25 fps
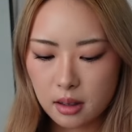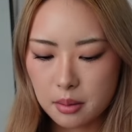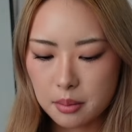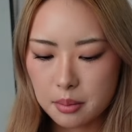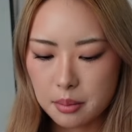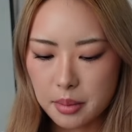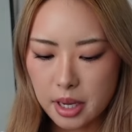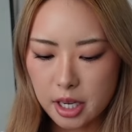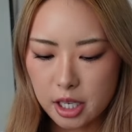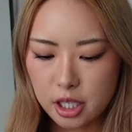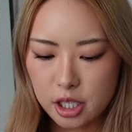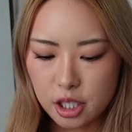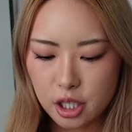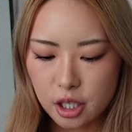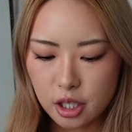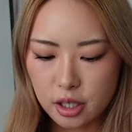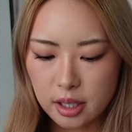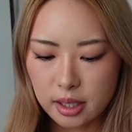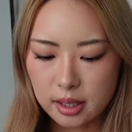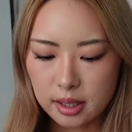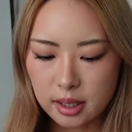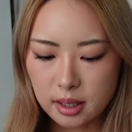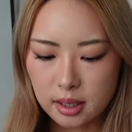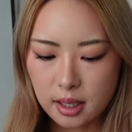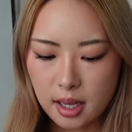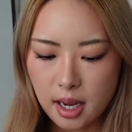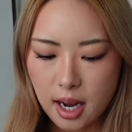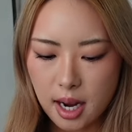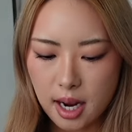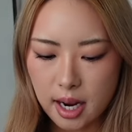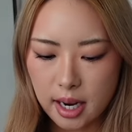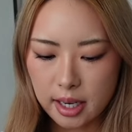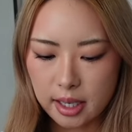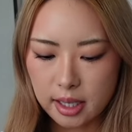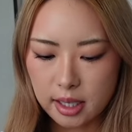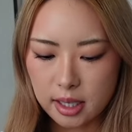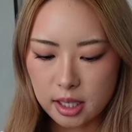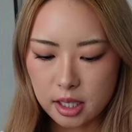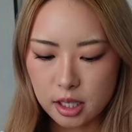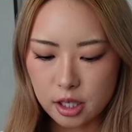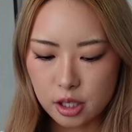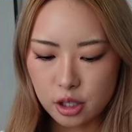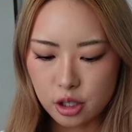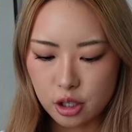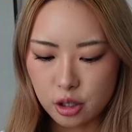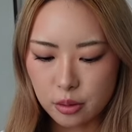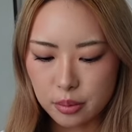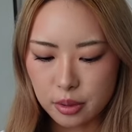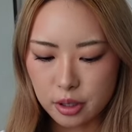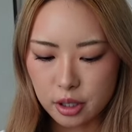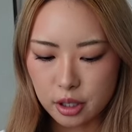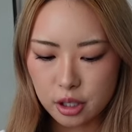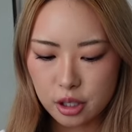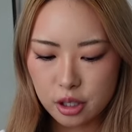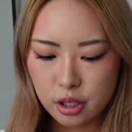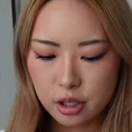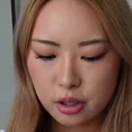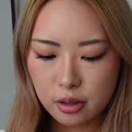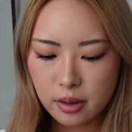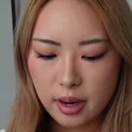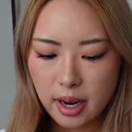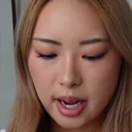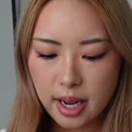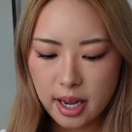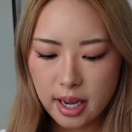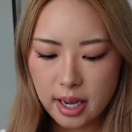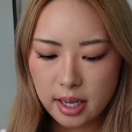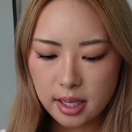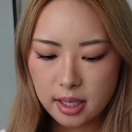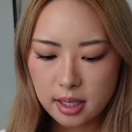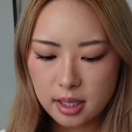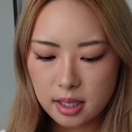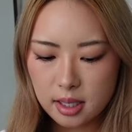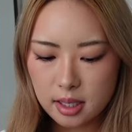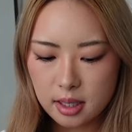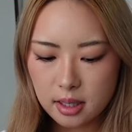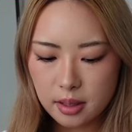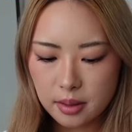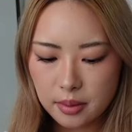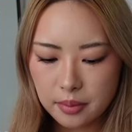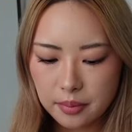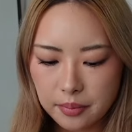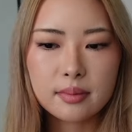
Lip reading: Make sure that the line is super straight.